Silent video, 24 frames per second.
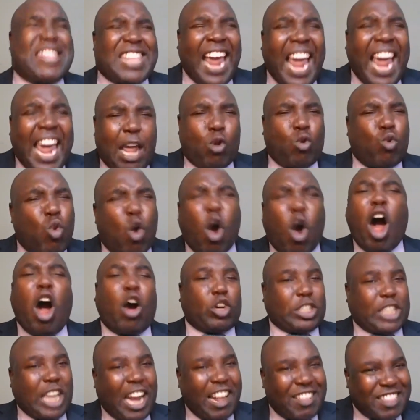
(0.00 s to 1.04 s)
they
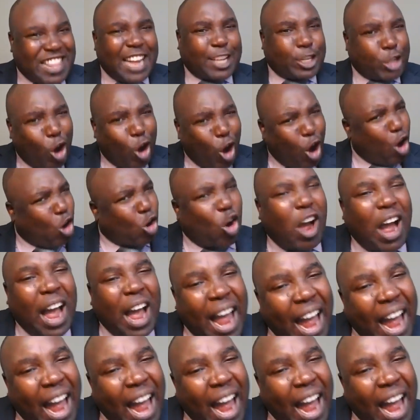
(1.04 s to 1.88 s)
walked the talk